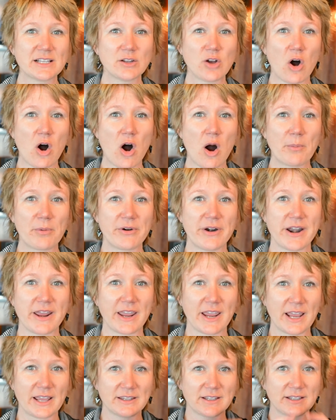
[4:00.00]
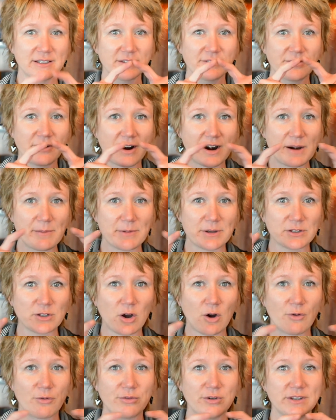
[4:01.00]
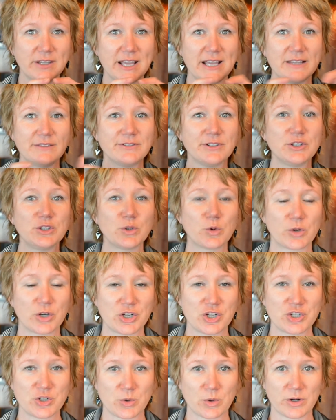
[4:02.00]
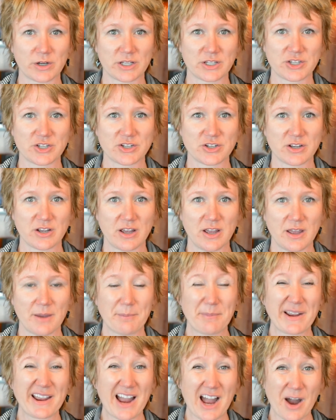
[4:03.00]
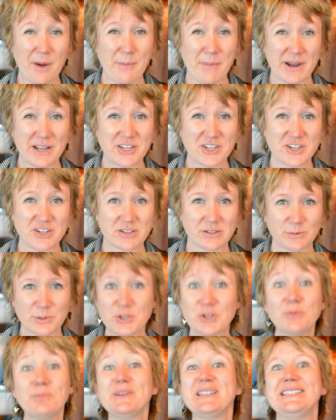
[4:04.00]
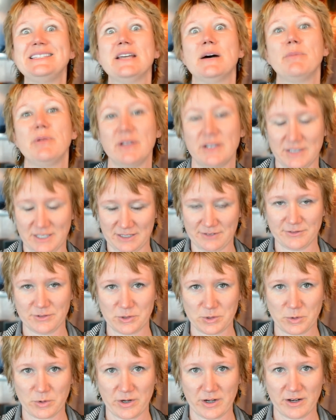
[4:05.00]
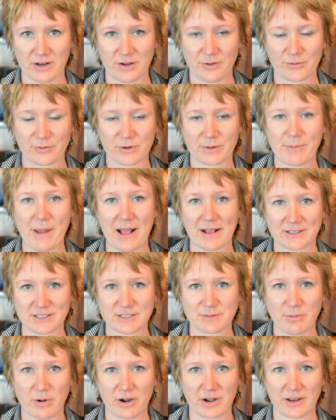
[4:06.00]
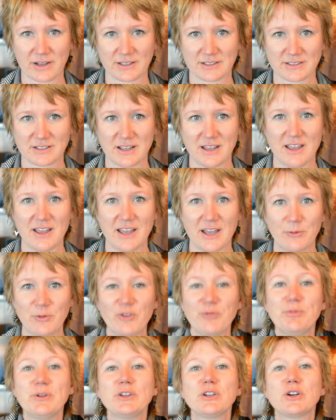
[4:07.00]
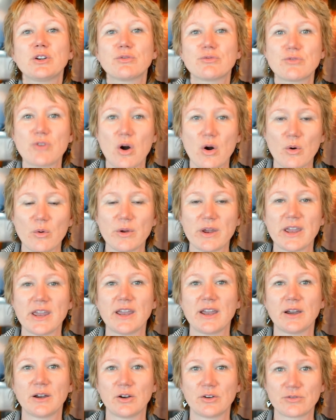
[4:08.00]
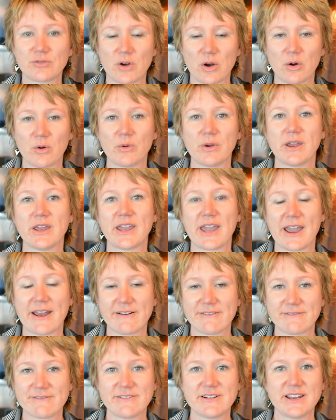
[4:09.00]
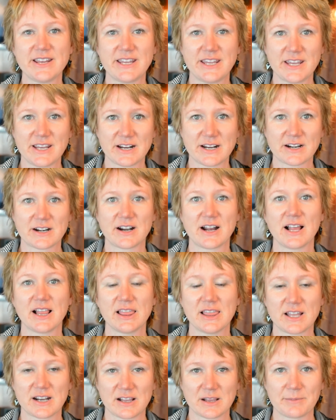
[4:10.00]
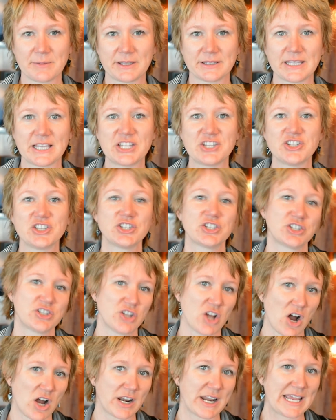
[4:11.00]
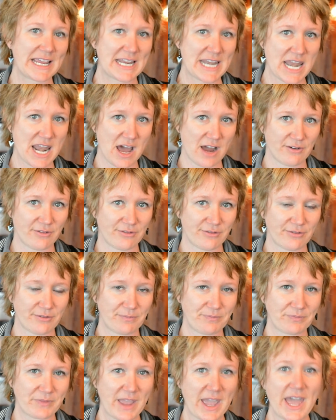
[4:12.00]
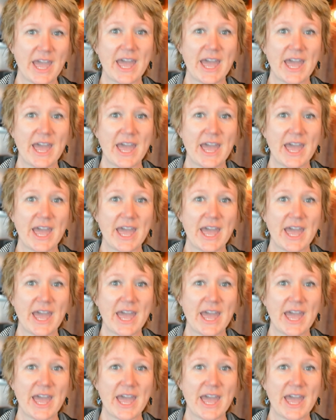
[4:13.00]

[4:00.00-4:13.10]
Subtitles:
still operating in an environment of an inventory shortage. By how much? We should be double in inventory for a balanced market. We've been growing every year a little bit. It's just not enough.